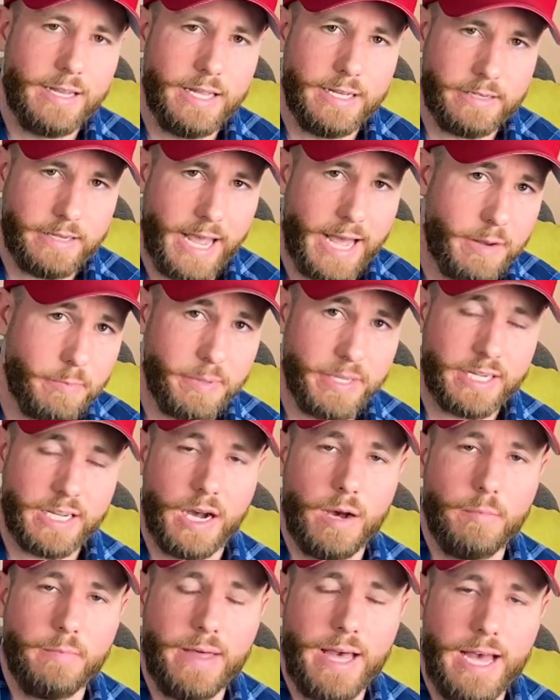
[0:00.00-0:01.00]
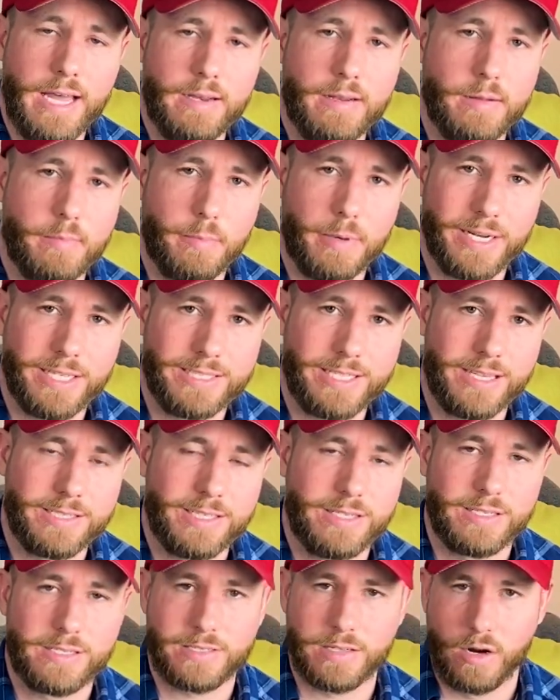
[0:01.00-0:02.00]
it can become that, but it
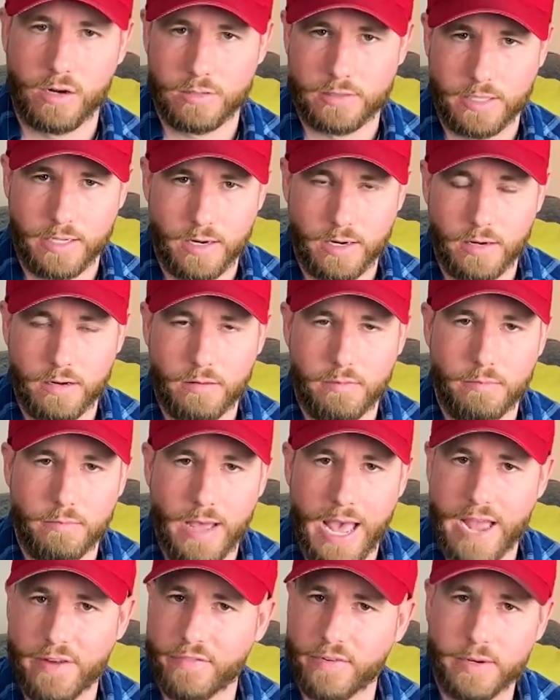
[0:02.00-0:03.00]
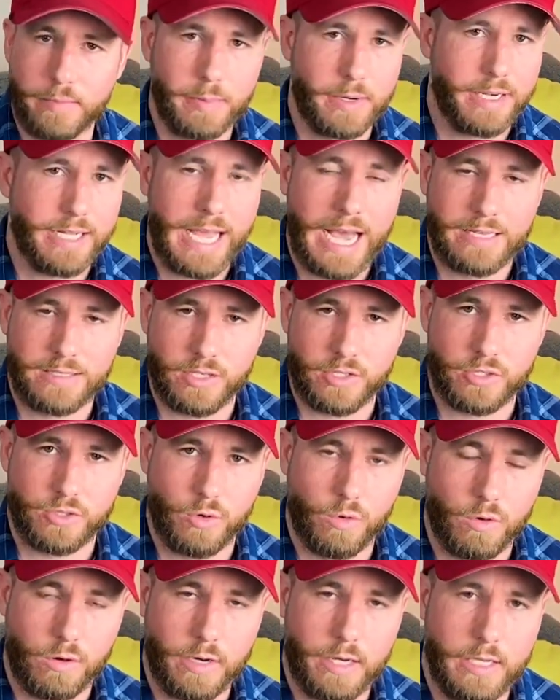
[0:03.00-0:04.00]
doesn't start there. Everybody has a
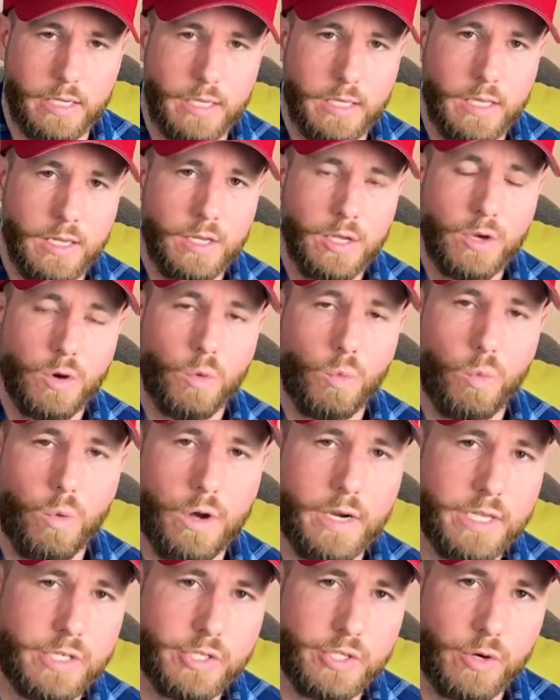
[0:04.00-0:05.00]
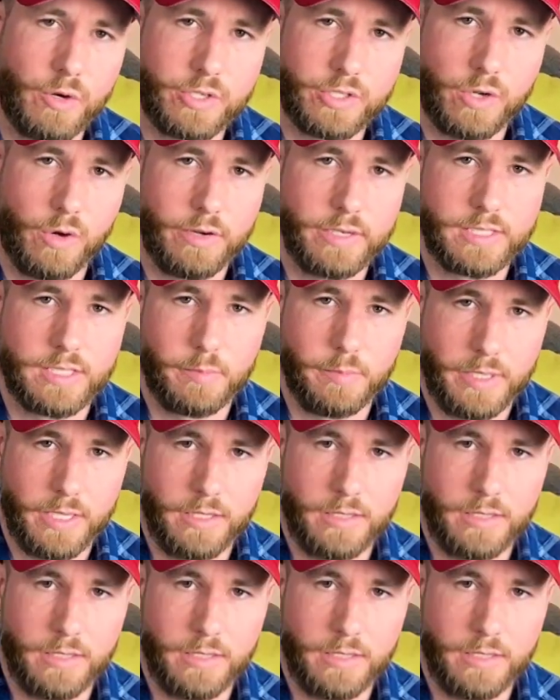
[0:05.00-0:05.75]
story. What is yours going to be?